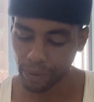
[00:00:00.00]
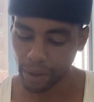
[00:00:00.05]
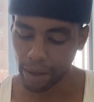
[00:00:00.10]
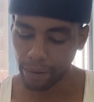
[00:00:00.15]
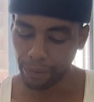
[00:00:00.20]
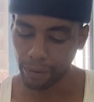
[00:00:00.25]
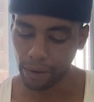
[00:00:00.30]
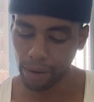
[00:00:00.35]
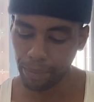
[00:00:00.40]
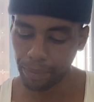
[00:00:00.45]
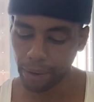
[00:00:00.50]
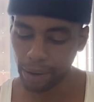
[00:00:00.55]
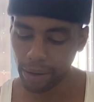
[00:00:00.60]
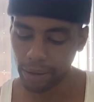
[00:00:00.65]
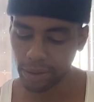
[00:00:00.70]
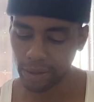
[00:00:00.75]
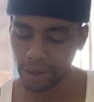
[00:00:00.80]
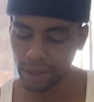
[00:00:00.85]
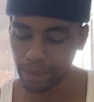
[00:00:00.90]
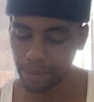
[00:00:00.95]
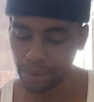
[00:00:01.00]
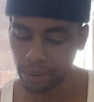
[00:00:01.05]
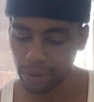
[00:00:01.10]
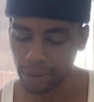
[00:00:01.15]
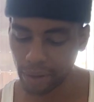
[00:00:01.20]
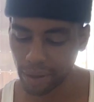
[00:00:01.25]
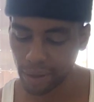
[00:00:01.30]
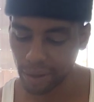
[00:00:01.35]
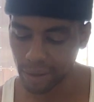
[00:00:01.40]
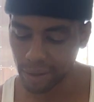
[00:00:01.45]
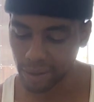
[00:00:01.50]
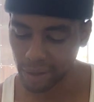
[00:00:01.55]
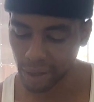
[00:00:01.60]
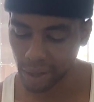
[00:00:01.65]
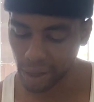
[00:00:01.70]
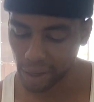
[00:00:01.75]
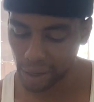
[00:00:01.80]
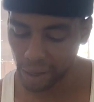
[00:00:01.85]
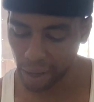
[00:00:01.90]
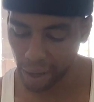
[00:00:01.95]
If it appears deeper than the
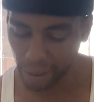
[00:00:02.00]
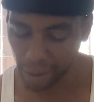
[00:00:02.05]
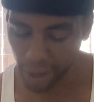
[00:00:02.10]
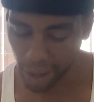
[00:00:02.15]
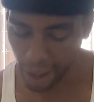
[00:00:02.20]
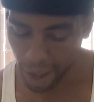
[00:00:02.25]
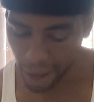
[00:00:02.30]
skin and the